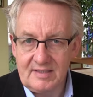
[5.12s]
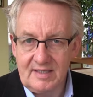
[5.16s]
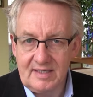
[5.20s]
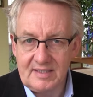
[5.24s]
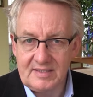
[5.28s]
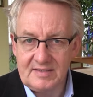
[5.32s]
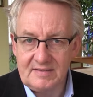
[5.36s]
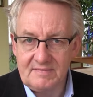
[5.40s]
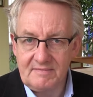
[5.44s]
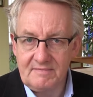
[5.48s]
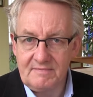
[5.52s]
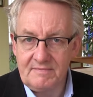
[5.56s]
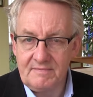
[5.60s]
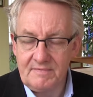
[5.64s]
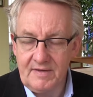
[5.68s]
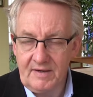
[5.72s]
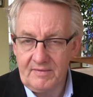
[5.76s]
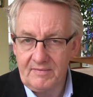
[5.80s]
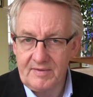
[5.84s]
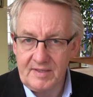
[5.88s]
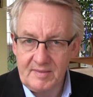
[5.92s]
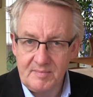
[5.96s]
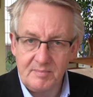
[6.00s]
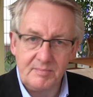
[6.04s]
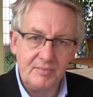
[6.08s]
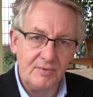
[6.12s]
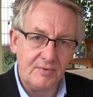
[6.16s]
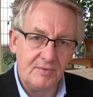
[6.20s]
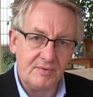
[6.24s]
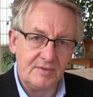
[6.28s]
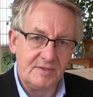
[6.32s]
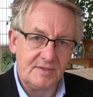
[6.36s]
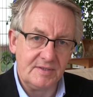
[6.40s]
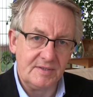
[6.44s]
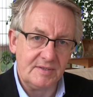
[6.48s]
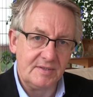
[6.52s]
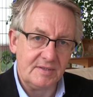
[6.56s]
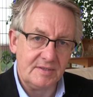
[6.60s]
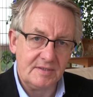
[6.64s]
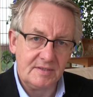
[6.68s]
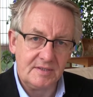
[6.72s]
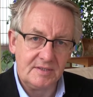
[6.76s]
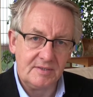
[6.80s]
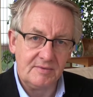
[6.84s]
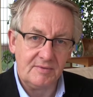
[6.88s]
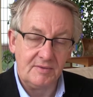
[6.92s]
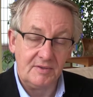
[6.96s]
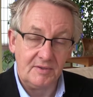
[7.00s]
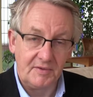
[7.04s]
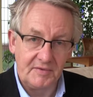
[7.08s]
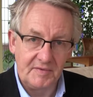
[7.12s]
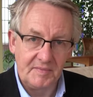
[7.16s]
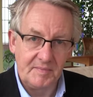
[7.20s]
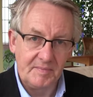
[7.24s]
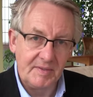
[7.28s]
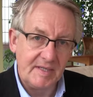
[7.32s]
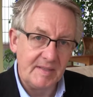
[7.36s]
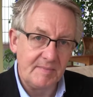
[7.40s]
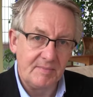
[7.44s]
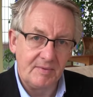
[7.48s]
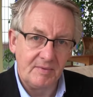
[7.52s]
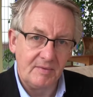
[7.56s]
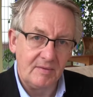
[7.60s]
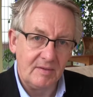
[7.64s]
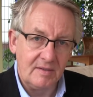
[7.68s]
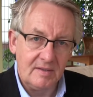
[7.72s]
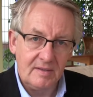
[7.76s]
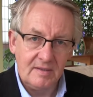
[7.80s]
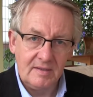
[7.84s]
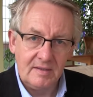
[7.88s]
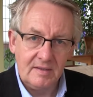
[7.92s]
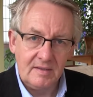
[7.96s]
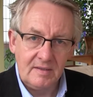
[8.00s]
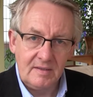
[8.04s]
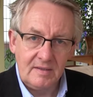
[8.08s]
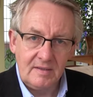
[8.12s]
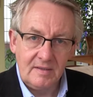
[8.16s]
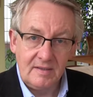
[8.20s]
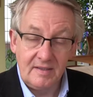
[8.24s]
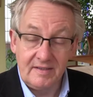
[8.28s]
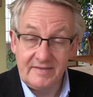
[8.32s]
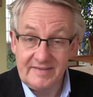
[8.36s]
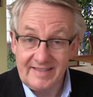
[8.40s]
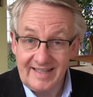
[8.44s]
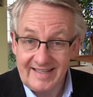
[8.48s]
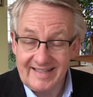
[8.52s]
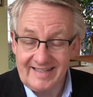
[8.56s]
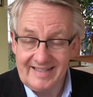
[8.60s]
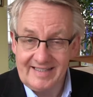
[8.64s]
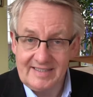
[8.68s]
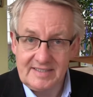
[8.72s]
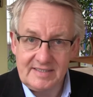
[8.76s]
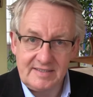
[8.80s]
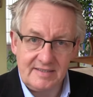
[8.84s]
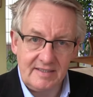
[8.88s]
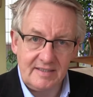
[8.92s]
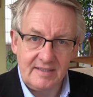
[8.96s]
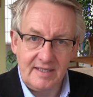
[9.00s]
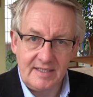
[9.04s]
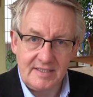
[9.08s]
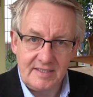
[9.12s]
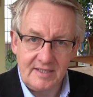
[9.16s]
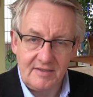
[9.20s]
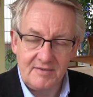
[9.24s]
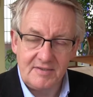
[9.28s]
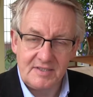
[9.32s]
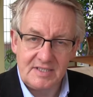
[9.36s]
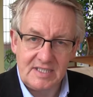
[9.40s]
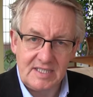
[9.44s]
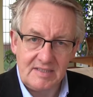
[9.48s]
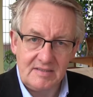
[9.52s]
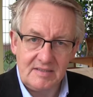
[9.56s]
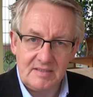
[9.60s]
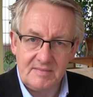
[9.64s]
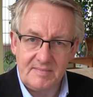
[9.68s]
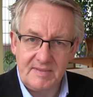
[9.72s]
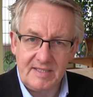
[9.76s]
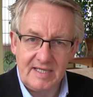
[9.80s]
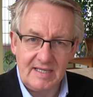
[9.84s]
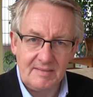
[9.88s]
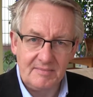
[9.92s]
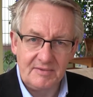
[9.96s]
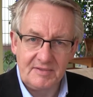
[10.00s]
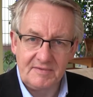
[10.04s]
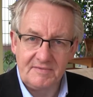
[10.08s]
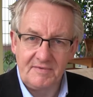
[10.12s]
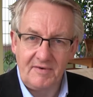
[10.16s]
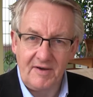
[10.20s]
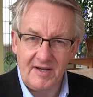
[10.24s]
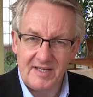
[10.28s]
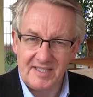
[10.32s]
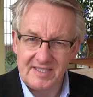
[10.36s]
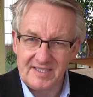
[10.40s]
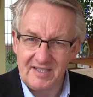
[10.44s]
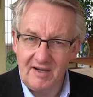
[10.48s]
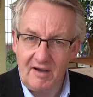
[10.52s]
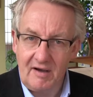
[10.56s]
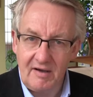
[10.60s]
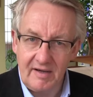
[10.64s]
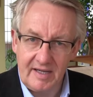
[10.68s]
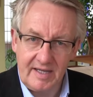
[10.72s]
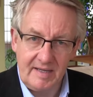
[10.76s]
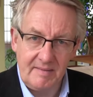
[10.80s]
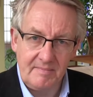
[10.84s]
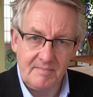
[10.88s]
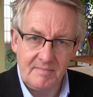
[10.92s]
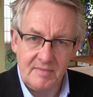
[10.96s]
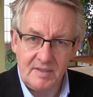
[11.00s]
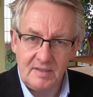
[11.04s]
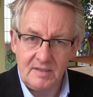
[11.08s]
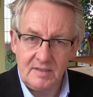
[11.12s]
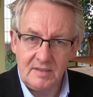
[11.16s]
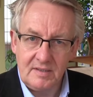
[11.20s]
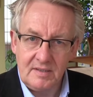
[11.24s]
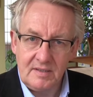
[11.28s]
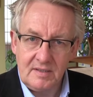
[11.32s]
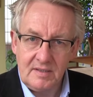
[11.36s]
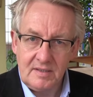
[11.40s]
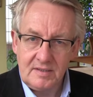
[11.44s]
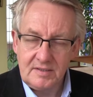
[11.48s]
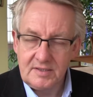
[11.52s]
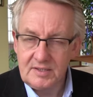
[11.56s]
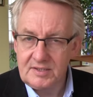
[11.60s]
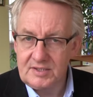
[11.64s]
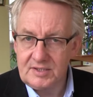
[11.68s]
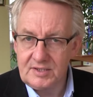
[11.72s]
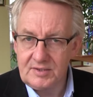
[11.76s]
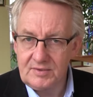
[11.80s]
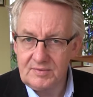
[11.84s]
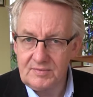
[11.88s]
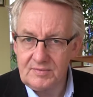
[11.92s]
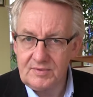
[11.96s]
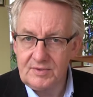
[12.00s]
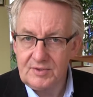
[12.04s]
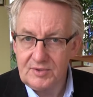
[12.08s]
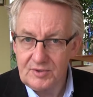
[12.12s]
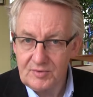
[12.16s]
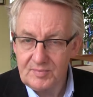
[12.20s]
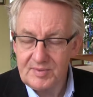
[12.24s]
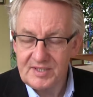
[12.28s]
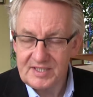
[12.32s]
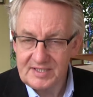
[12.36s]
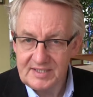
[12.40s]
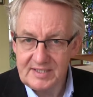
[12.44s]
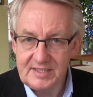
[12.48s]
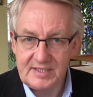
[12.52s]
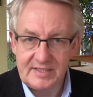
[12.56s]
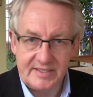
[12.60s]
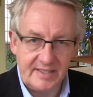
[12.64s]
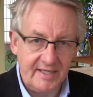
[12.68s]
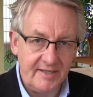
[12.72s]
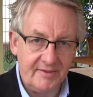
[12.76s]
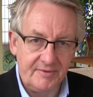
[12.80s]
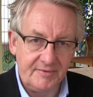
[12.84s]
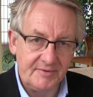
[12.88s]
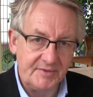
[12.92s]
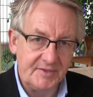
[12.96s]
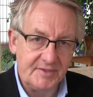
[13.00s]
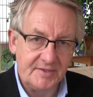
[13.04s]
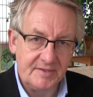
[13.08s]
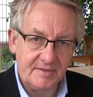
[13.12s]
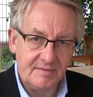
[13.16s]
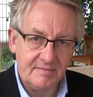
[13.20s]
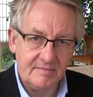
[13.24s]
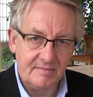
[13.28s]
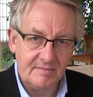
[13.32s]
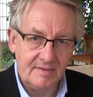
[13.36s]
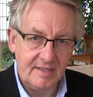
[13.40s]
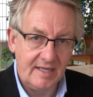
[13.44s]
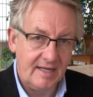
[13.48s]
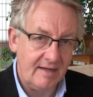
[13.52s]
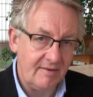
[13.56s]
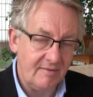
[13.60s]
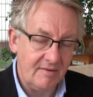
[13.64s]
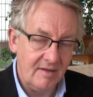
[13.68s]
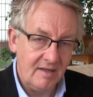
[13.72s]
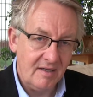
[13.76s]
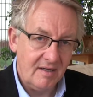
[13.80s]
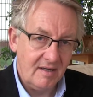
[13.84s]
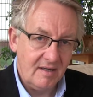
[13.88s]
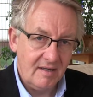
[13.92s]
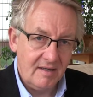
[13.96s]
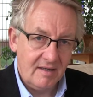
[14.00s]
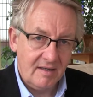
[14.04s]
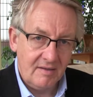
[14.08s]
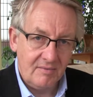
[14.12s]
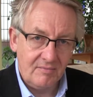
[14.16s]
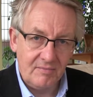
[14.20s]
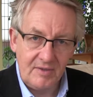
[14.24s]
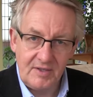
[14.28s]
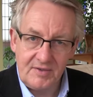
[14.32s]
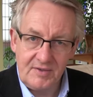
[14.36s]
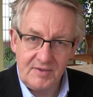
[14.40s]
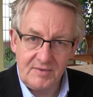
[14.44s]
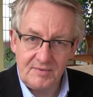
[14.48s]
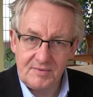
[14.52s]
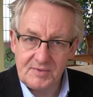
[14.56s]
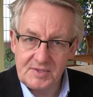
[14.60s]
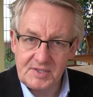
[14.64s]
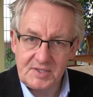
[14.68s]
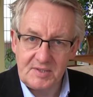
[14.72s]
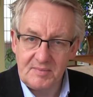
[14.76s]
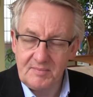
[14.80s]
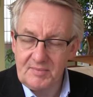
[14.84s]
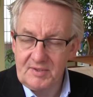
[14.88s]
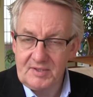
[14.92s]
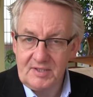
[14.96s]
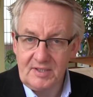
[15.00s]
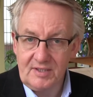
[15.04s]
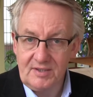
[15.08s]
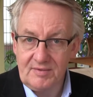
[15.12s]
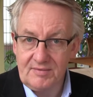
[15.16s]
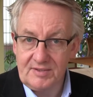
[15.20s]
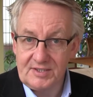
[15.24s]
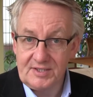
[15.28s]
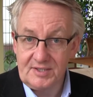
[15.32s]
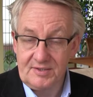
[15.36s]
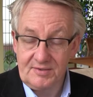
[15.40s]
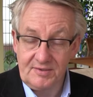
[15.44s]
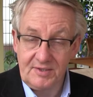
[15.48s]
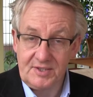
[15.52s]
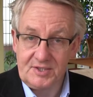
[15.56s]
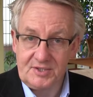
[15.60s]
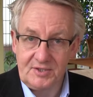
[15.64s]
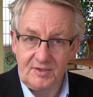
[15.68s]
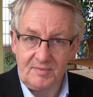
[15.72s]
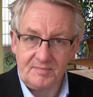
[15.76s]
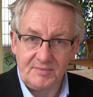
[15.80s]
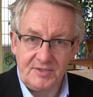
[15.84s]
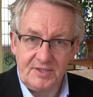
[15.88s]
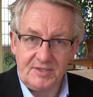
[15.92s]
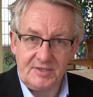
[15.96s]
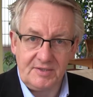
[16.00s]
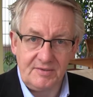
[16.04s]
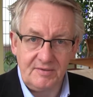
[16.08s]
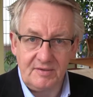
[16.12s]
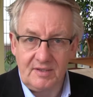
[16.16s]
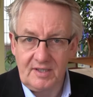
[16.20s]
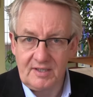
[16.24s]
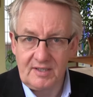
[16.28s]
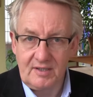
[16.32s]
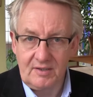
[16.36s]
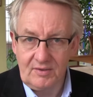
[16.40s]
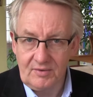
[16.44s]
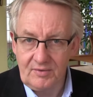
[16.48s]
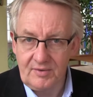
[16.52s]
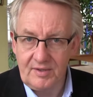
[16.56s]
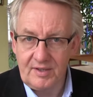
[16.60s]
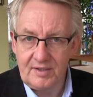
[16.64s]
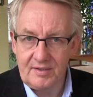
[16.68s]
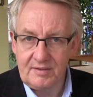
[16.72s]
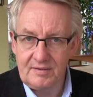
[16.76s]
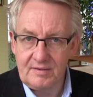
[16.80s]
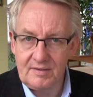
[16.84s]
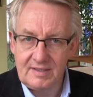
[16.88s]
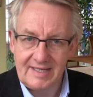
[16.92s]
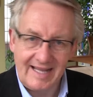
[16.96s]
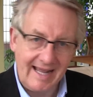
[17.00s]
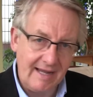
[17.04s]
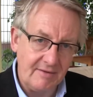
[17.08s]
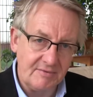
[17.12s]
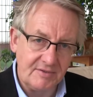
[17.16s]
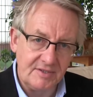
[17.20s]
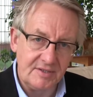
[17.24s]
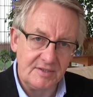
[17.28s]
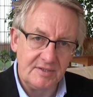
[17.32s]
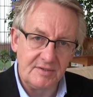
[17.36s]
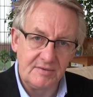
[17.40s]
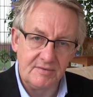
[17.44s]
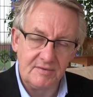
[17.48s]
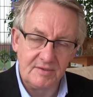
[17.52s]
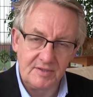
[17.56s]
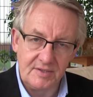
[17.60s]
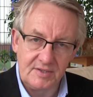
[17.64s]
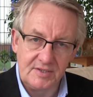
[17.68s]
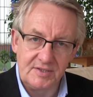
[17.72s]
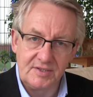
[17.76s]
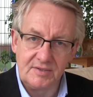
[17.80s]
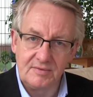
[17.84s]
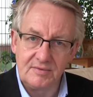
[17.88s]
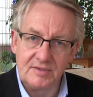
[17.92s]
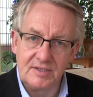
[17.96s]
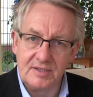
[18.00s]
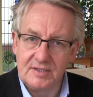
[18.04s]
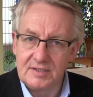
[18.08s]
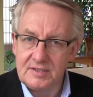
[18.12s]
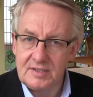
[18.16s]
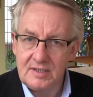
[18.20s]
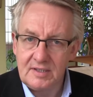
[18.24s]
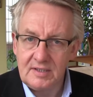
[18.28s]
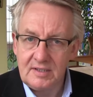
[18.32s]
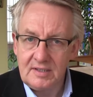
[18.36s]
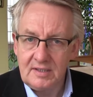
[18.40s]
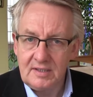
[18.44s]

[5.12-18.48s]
that's very important to a lot of people, and that is that they don't seem to be able to find time to do new business sales. Now, whether you're somebody who has another job to do, like a lawyer, an accountant, or a consultant,